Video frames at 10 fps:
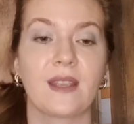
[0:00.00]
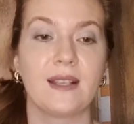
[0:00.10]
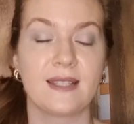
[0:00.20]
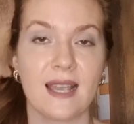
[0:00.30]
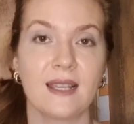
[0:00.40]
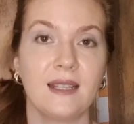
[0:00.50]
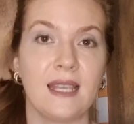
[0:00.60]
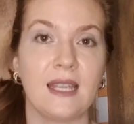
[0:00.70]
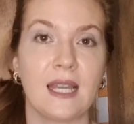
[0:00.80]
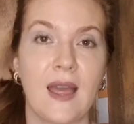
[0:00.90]

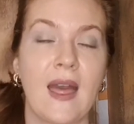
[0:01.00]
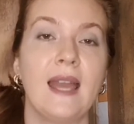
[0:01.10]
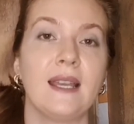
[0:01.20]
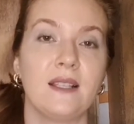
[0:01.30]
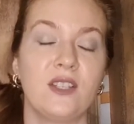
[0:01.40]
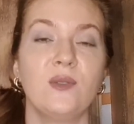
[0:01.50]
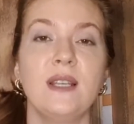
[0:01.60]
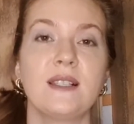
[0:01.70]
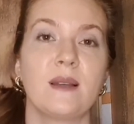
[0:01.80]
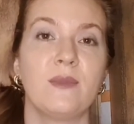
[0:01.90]
Secondly, he's
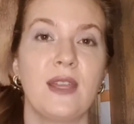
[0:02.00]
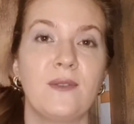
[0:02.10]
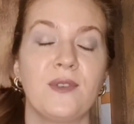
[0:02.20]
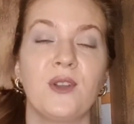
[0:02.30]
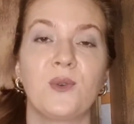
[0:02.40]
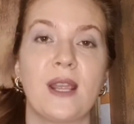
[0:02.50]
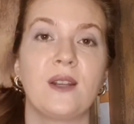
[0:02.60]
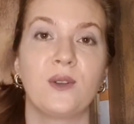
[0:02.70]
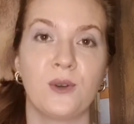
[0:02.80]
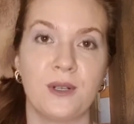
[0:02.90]
doing something for the
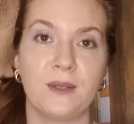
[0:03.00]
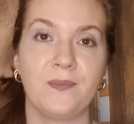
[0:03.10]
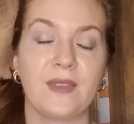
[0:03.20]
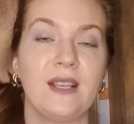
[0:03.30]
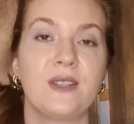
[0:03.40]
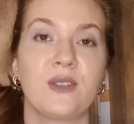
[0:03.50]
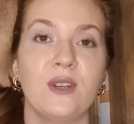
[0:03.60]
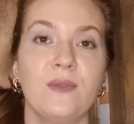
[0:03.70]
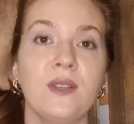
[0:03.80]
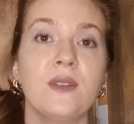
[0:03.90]
greater good. He's
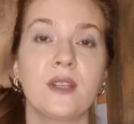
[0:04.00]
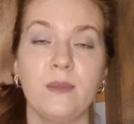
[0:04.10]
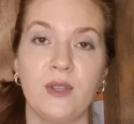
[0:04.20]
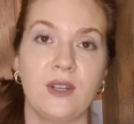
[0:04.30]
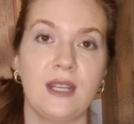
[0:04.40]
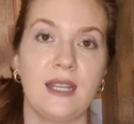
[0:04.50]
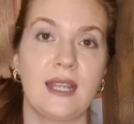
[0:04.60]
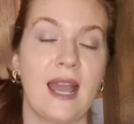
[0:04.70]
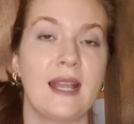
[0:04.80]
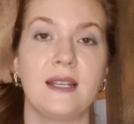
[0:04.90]
serving the
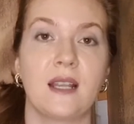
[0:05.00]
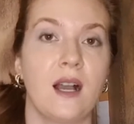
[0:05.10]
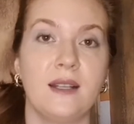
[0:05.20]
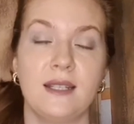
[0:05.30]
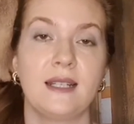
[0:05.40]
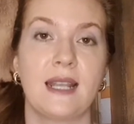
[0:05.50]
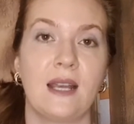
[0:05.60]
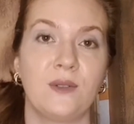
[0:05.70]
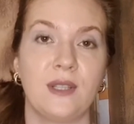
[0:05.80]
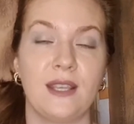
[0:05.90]
community and hunting
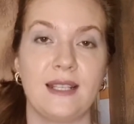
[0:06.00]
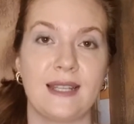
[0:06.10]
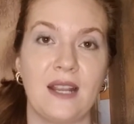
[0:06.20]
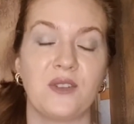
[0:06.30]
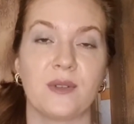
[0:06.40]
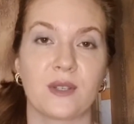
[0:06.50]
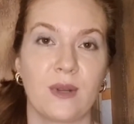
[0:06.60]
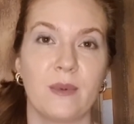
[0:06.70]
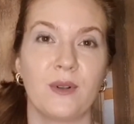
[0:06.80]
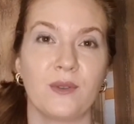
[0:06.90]
down these dangerous
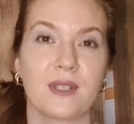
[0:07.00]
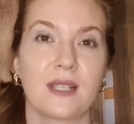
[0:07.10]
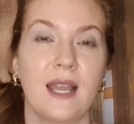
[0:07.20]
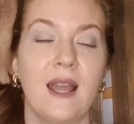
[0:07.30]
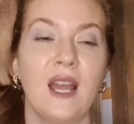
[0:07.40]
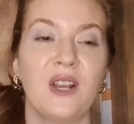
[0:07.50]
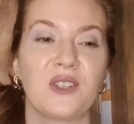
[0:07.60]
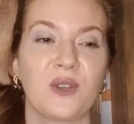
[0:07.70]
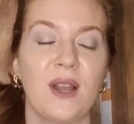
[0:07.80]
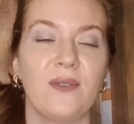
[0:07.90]
criminals.
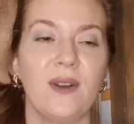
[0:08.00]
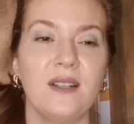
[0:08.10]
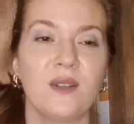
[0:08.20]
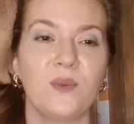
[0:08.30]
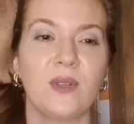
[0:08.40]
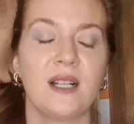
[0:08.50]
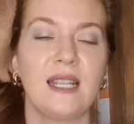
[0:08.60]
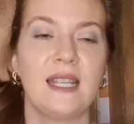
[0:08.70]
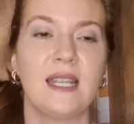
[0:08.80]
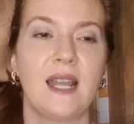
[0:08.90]
So I find it
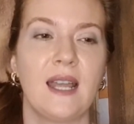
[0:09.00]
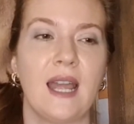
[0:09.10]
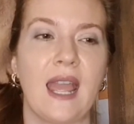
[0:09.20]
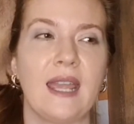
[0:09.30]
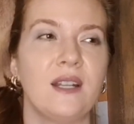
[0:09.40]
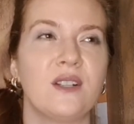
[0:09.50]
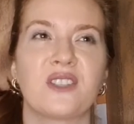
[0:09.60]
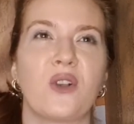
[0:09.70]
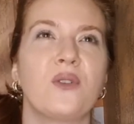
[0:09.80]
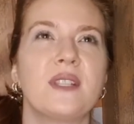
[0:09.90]
really
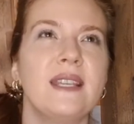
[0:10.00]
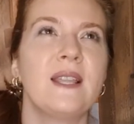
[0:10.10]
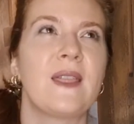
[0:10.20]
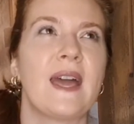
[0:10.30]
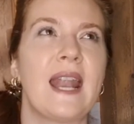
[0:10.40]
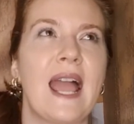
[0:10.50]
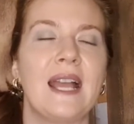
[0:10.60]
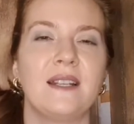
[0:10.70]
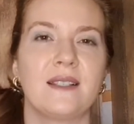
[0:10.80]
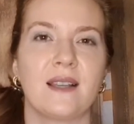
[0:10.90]
insulting that
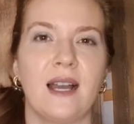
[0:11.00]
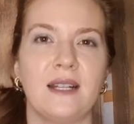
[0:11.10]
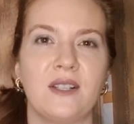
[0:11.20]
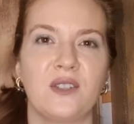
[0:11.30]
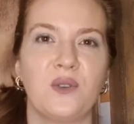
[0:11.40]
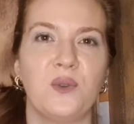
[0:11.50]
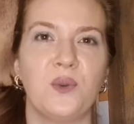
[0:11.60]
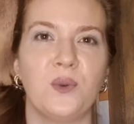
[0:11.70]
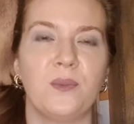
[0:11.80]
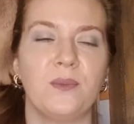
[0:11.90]
Anne decides
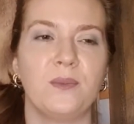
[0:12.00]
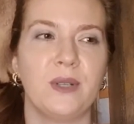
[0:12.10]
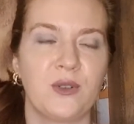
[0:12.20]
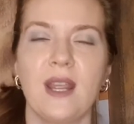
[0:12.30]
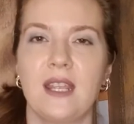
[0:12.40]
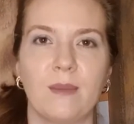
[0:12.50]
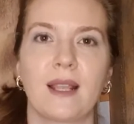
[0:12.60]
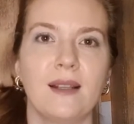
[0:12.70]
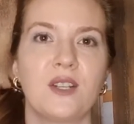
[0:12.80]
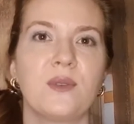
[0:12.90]
to betray him,
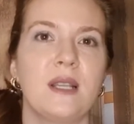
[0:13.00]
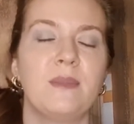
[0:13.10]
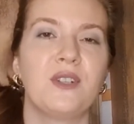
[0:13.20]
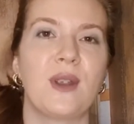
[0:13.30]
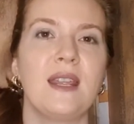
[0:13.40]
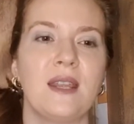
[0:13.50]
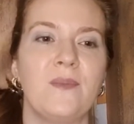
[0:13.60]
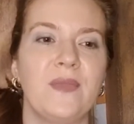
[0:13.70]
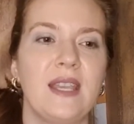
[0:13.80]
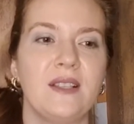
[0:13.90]
like literally betray
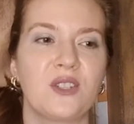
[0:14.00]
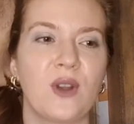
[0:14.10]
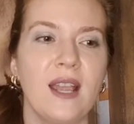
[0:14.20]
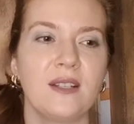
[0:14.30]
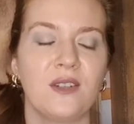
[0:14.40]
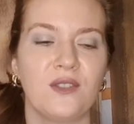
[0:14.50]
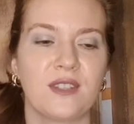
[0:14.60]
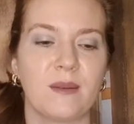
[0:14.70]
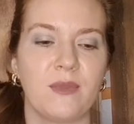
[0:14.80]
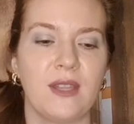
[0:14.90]
him. He's trying to do
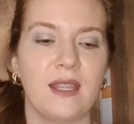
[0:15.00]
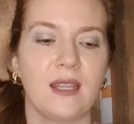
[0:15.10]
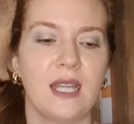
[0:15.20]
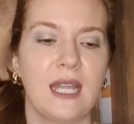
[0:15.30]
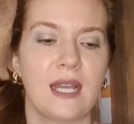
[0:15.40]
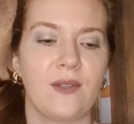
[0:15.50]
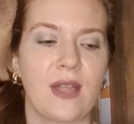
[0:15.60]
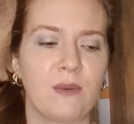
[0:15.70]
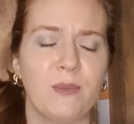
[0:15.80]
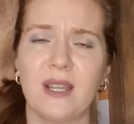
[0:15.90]
something
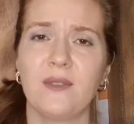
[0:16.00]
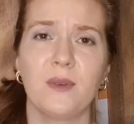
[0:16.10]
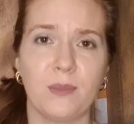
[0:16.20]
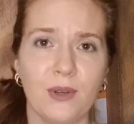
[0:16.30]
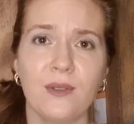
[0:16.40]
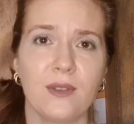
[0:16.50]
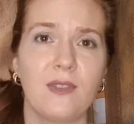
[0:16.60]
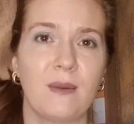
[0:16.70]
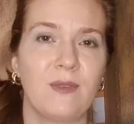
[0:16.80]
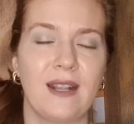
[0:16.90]
that will benefit both of
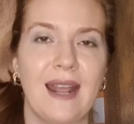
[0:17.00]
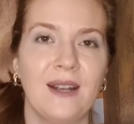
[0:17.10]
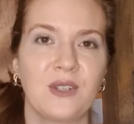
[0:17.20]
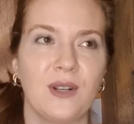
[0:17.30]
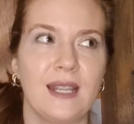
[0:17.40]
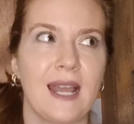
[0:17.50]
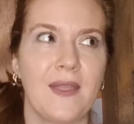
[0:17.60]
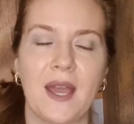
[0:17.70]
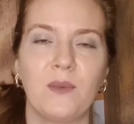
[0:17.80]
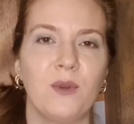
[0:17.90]
them financially and
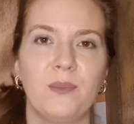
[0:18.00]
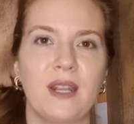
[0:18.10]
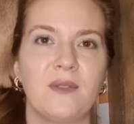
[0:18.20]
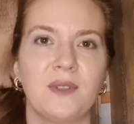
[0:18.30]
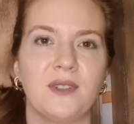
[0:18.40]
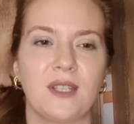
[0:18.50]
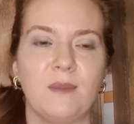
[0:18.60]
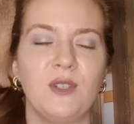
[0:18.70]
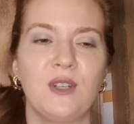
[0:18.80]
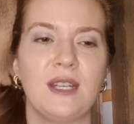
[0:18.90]
that will benefit the
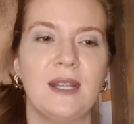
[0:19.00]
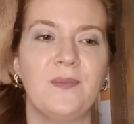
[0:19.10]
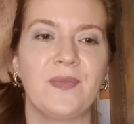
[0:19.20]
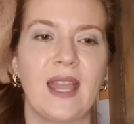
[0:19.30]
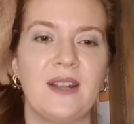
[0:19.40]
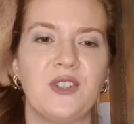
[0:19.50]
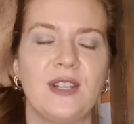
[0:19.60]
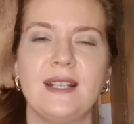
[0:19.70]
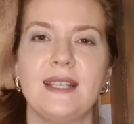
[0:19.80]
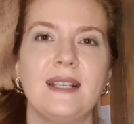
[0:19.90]
community. And
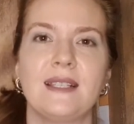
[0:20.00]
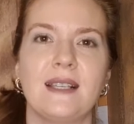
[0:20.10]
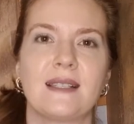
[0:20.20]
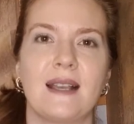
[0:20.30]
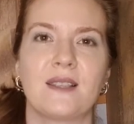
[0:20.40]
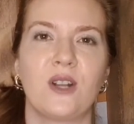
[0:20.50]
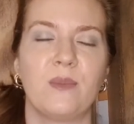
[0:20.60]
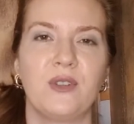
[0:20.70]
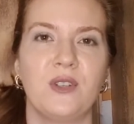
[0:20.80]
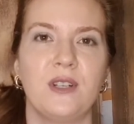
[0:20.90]
she sees this as an
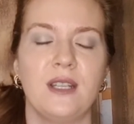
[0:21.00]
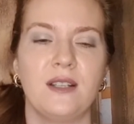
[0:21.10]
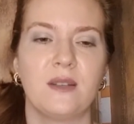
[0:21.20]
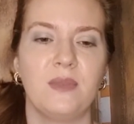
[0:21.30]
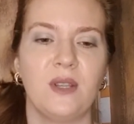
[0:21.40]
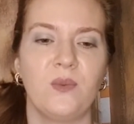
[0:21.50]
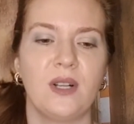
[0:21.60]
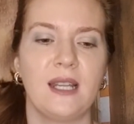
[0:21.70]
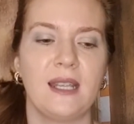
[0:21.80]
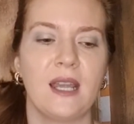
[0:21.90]
opportunity to be
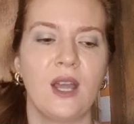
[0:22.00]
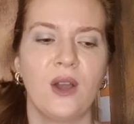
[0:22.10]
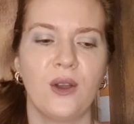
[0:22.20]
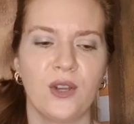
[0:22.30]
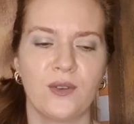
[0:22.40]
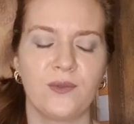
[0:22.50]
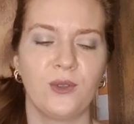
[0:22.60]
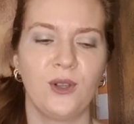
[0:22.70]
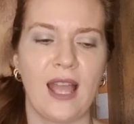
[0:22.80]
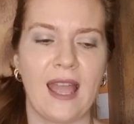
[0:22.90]
really
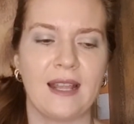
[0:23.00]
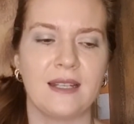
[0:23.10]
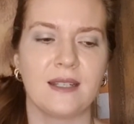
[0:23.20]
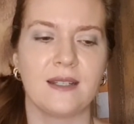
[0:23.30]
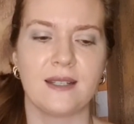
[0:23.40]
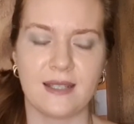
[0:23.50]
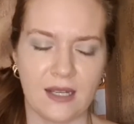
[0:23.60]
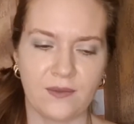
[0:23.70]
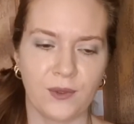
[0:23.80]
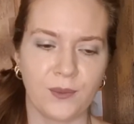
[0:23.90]
hurtful and
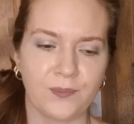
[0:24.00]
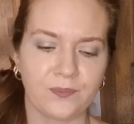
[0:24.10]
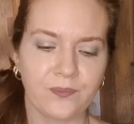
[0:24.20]
deceitful.